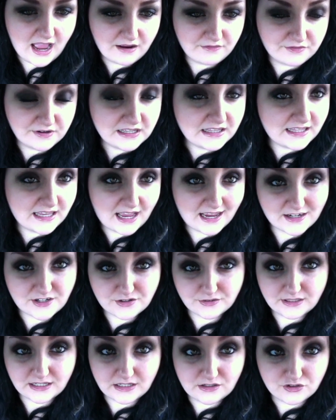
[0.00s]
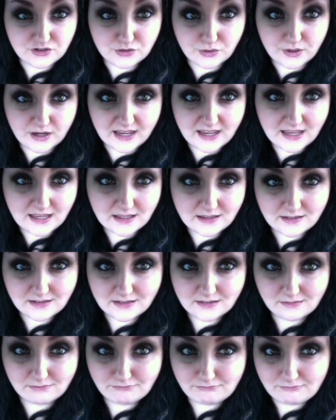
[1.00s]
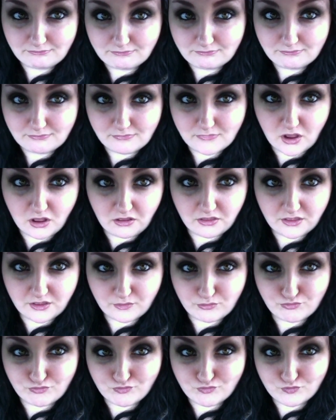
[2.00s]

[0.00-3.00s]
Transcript: really actually enjoy all the